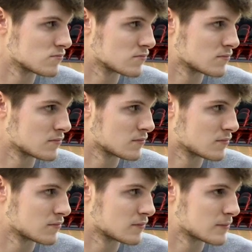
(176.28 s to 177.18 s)

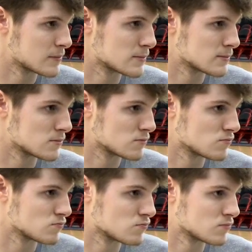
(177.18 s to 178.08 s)

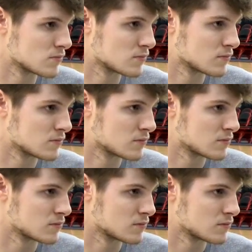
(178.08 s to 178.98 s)

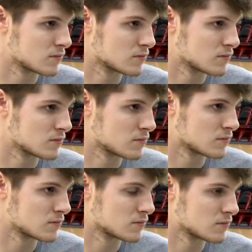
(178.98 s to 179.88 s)

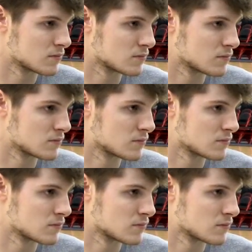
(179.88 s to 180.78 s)

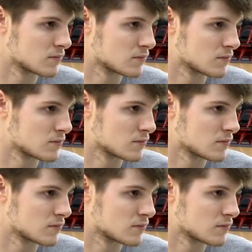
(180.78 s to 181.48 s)
(not speaking)